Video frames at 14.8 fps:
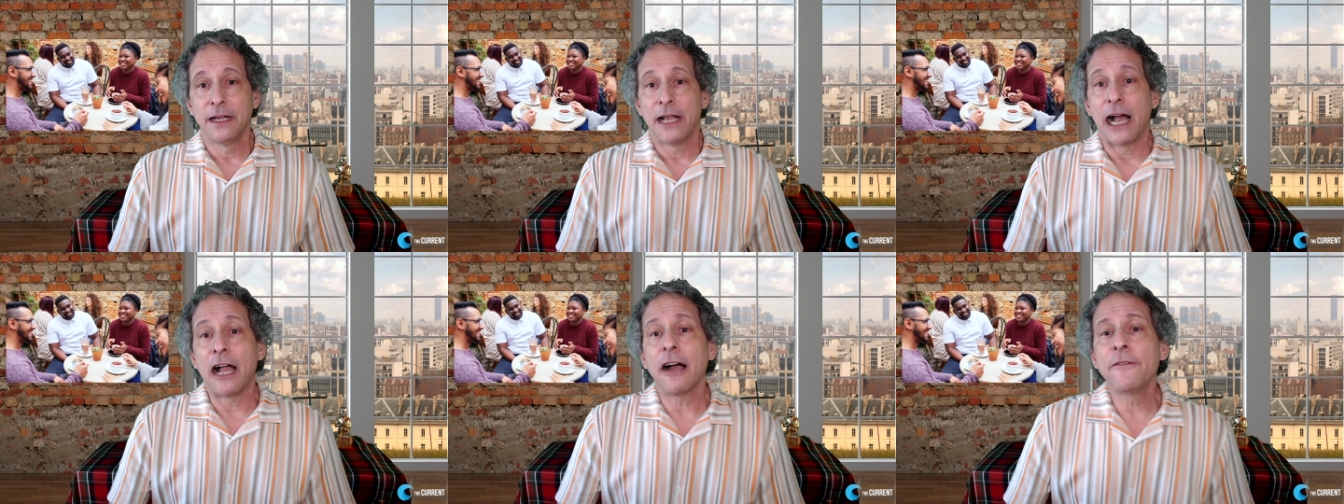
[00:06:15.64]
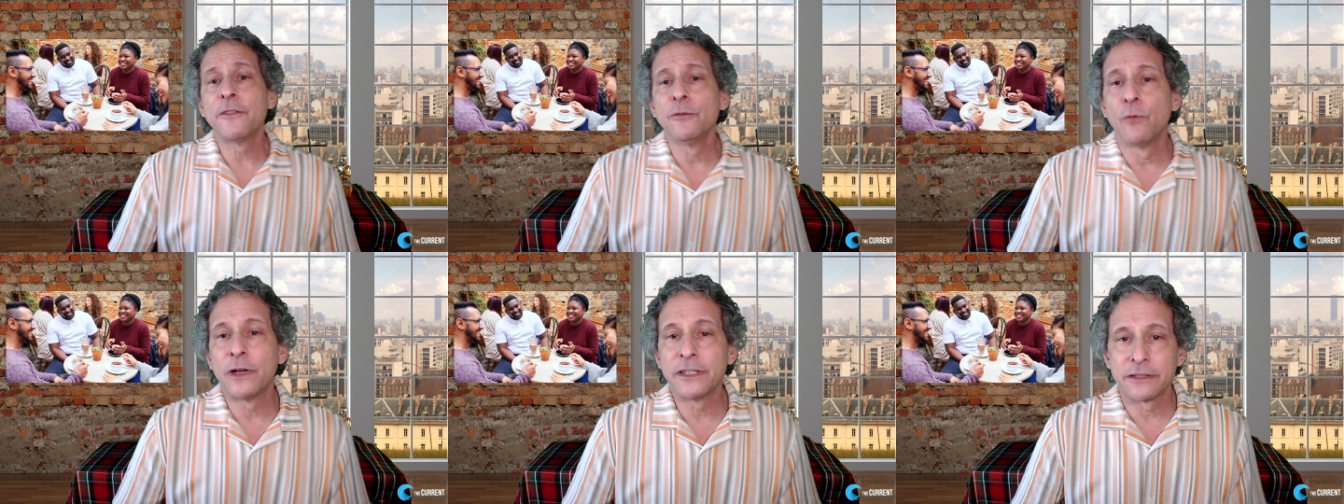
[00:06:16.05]
I
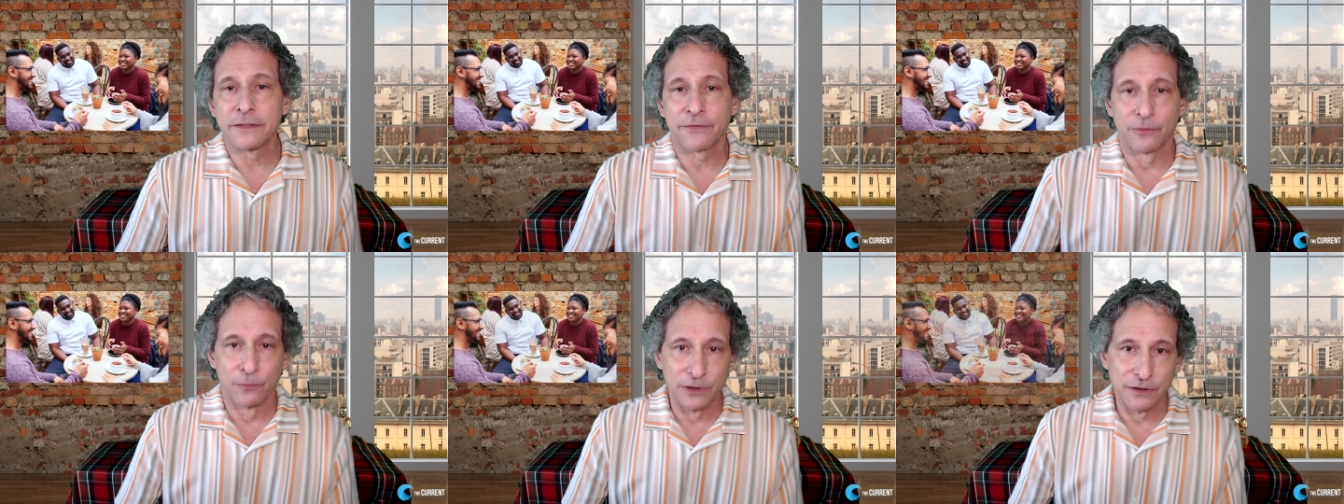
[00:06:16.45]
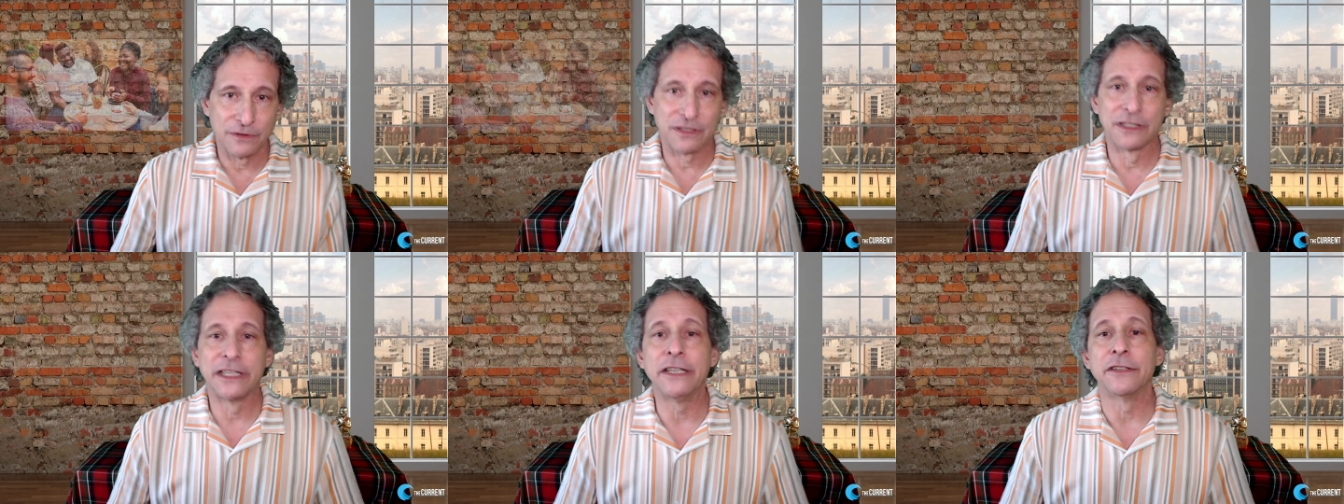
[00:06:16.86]
often wonder if the
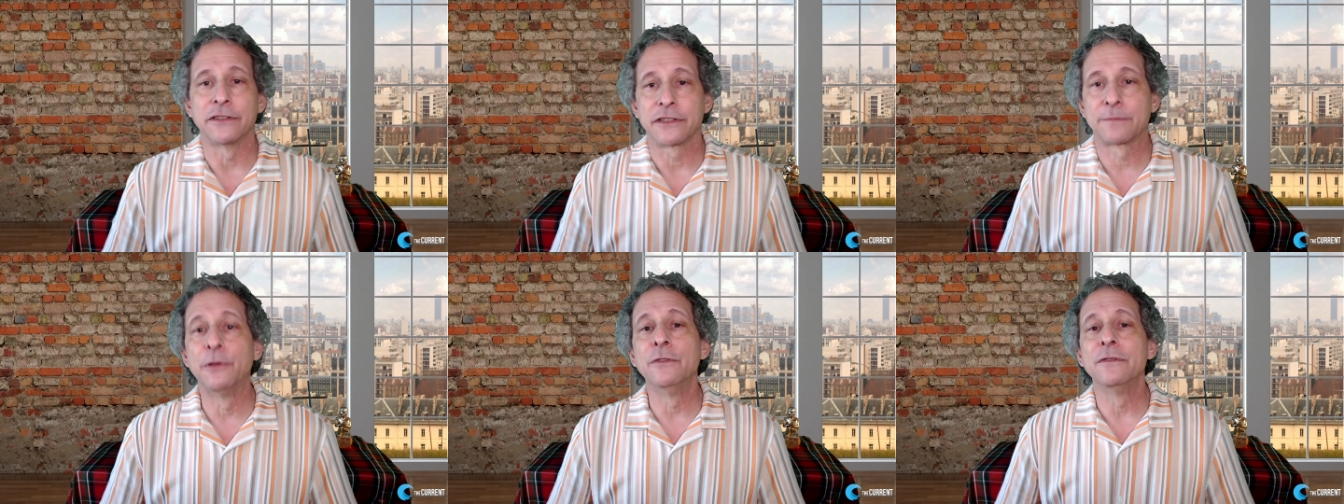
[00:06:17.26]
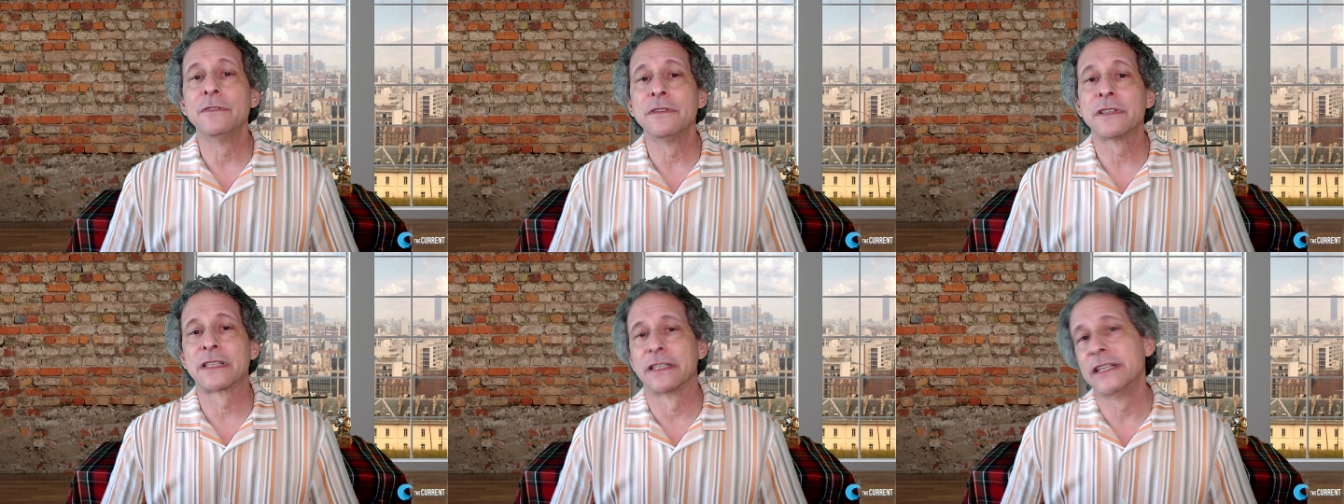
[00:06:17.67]
world's leaders,
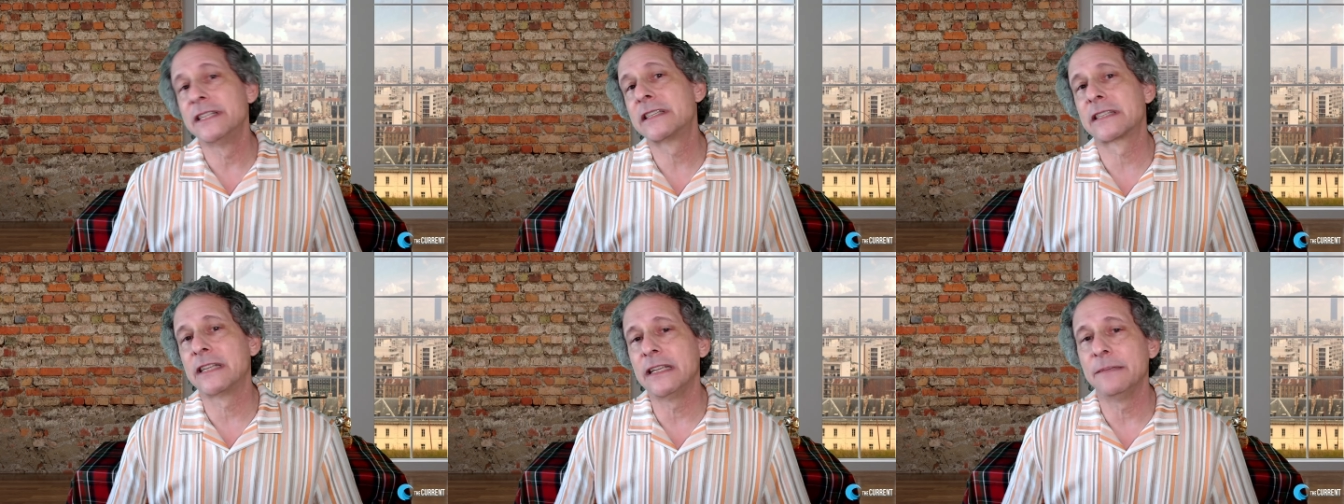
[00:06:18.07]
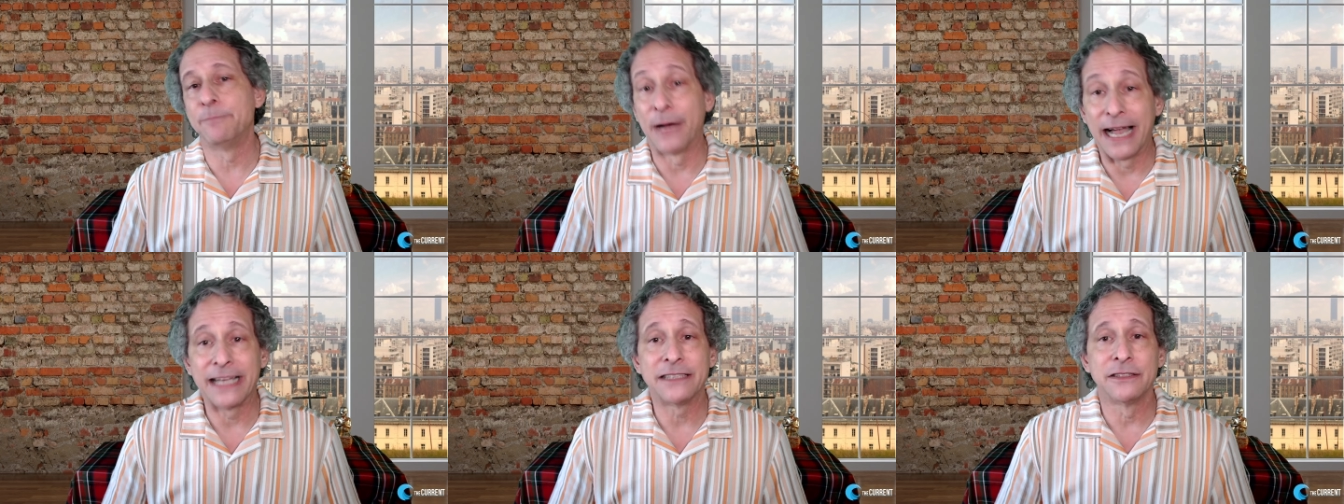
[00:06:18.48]
Putin, Zelensky,
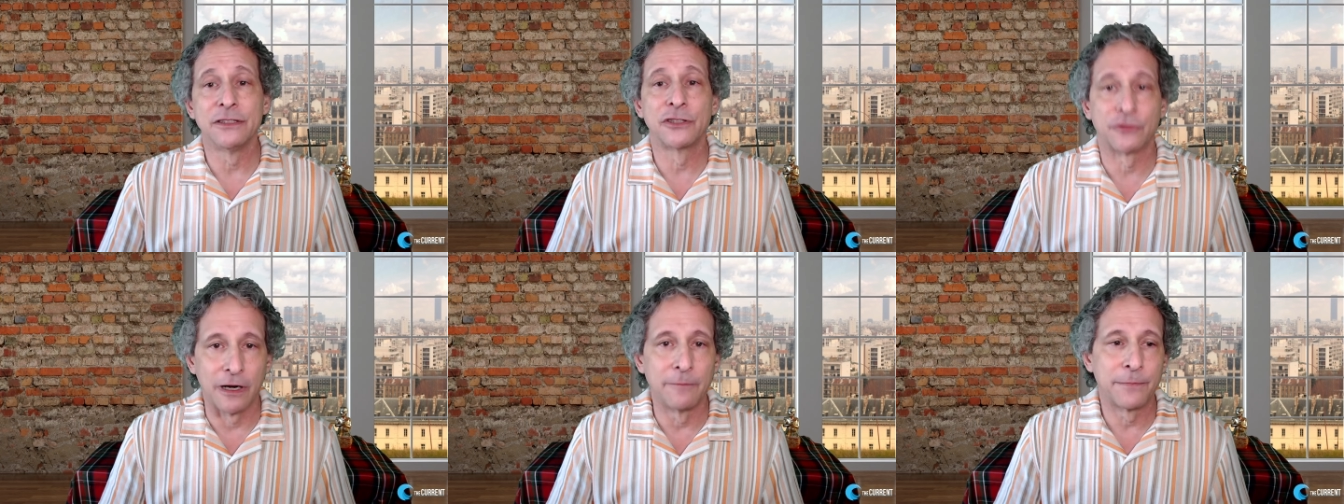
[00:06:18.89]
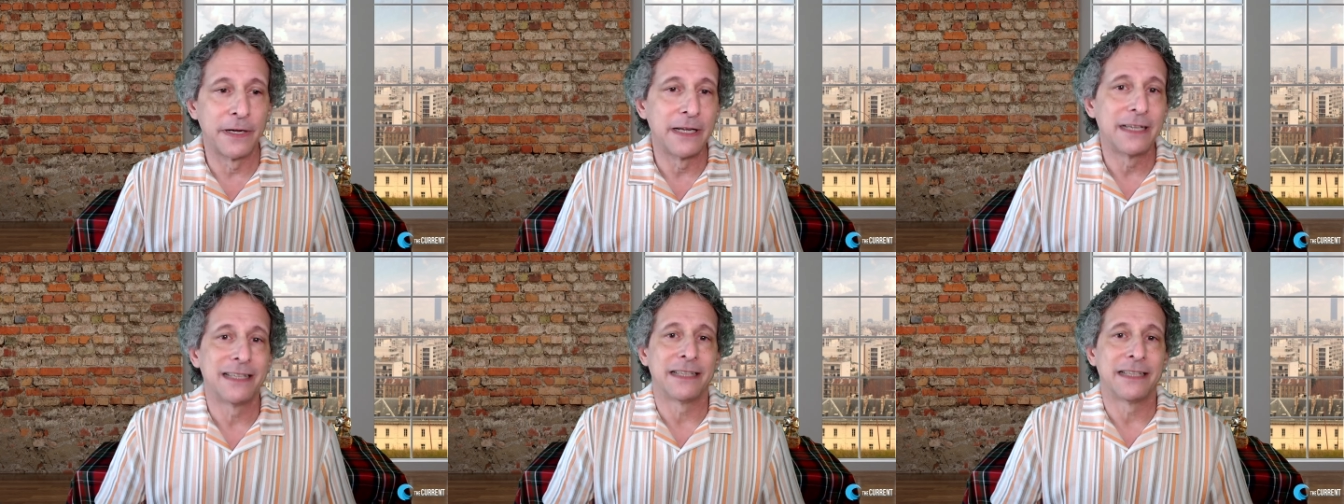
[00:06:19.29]
Biden, Trump,